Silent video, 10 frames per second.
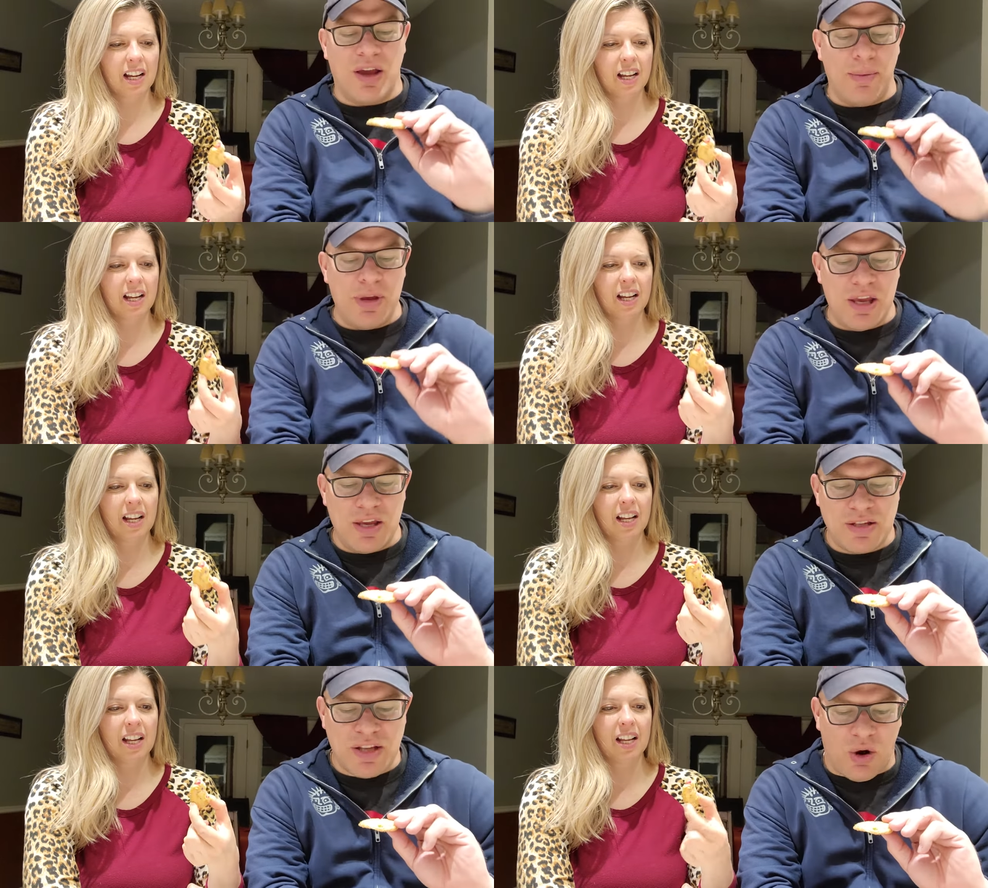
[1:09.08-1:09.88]

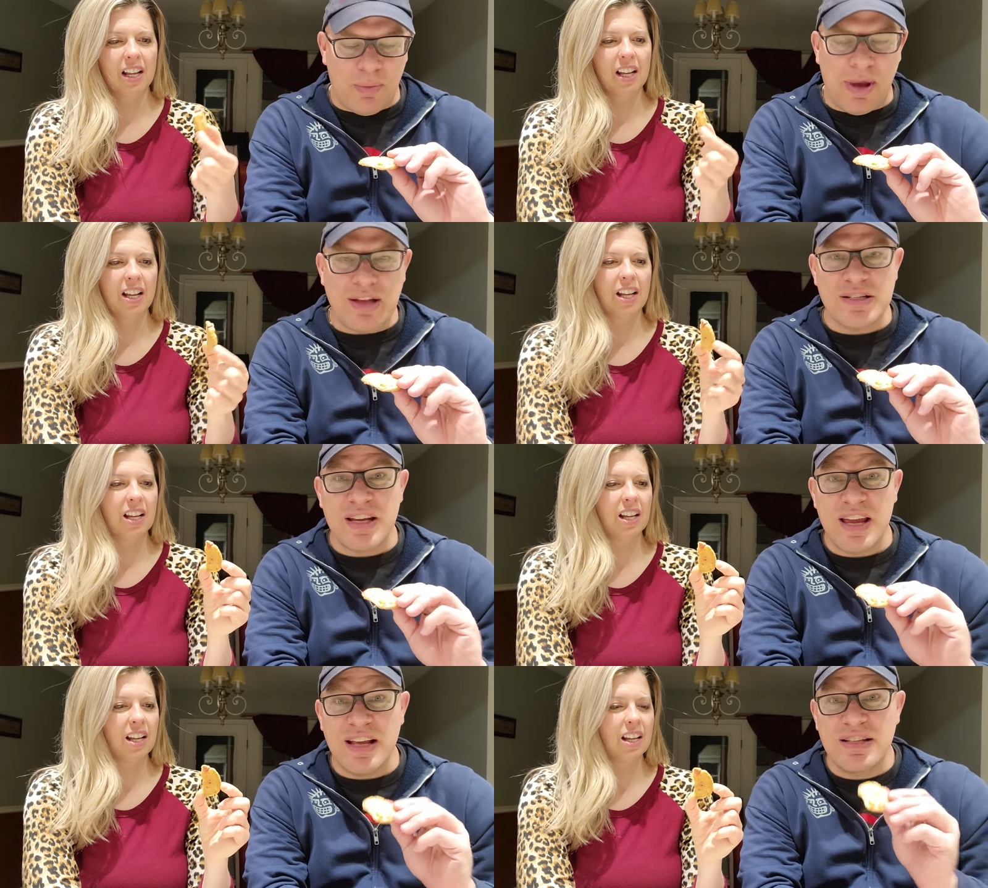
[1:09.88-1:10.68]
Speaker 1: gummy Sour Patch
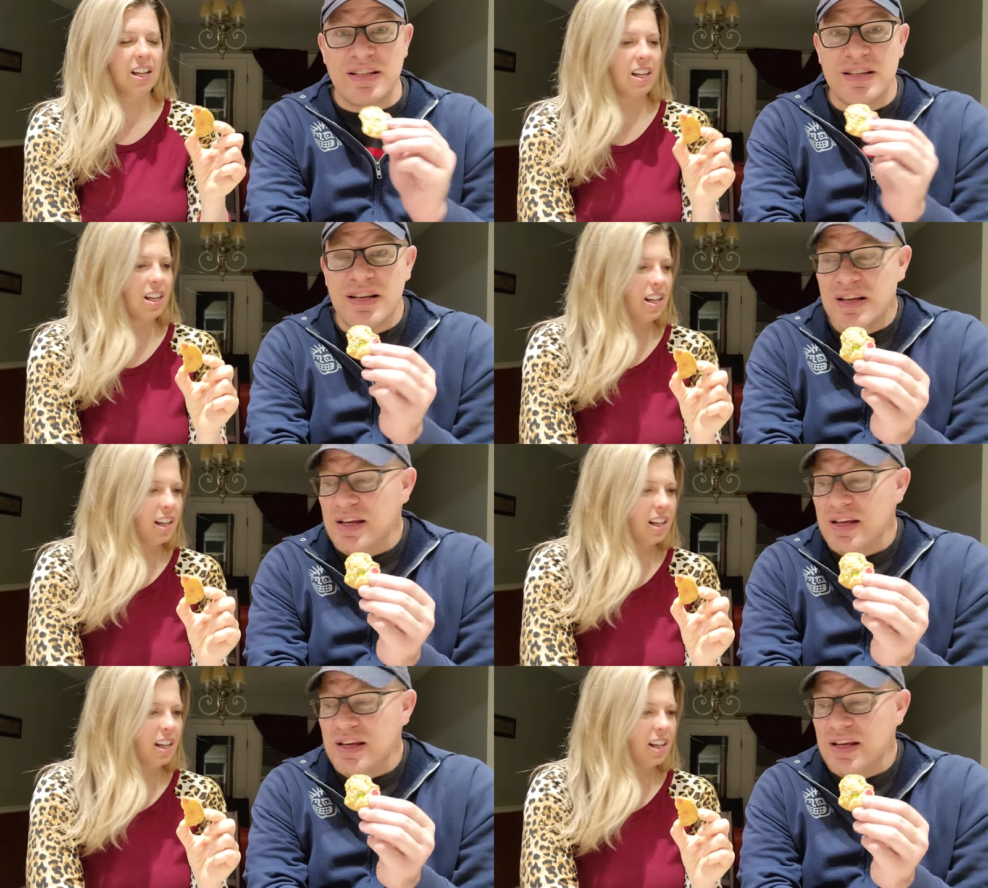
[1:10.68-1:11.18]
Kids.